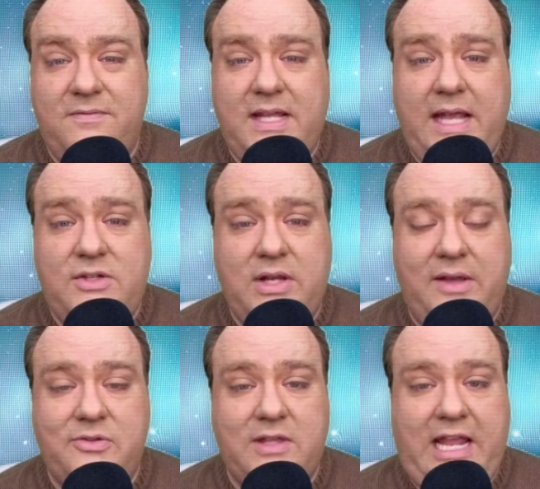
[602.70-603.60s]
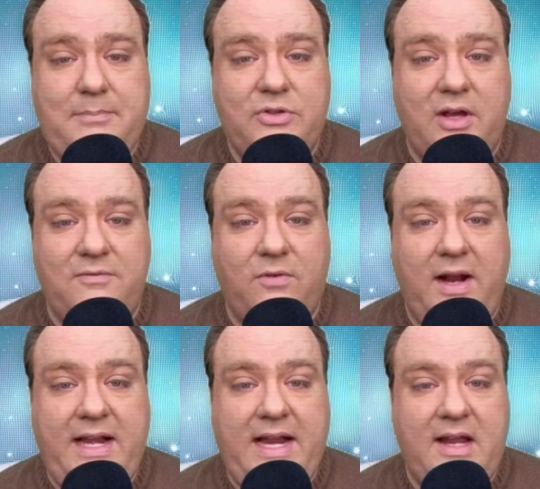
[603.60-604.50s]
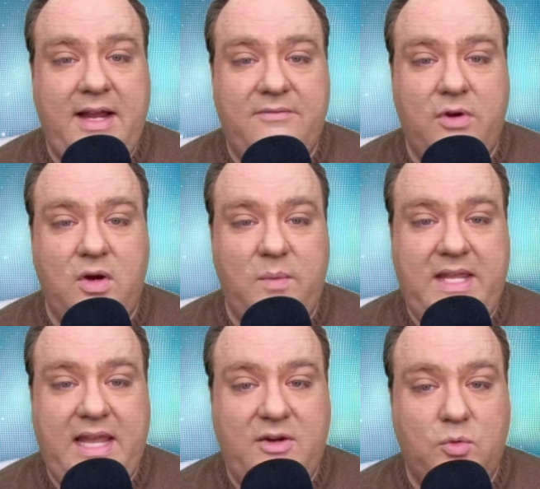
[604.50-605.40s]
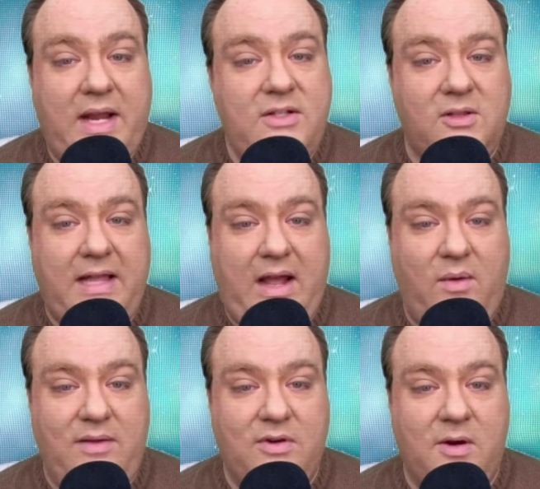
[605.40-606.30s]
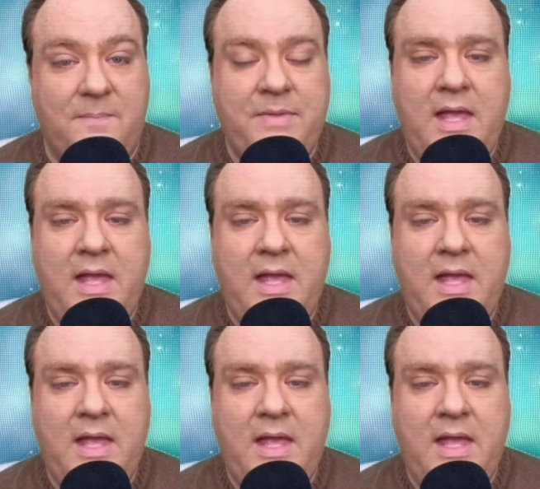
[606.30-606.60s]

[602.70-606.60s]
VHS tapes on Friday night for your weekend rental, however,